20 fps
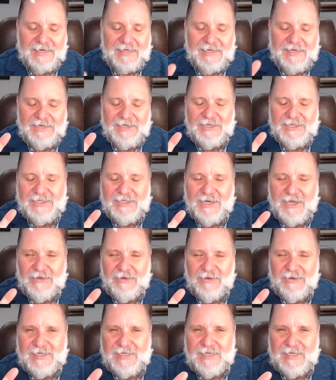it's not just
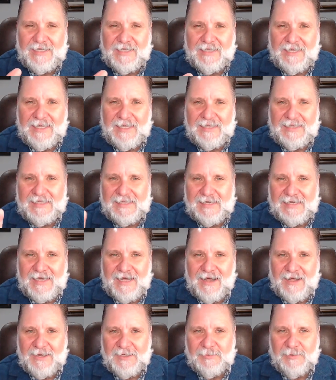noticing the things that
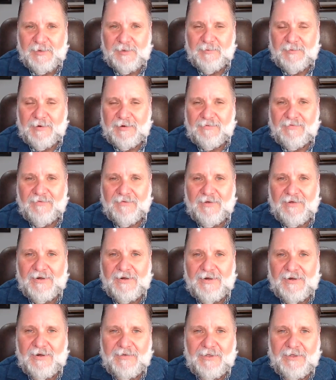God has put in front
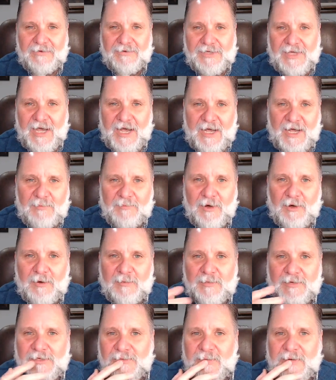of you, those God
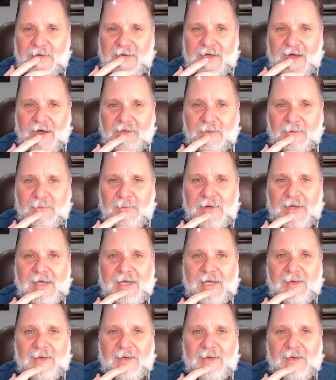moments, we call them,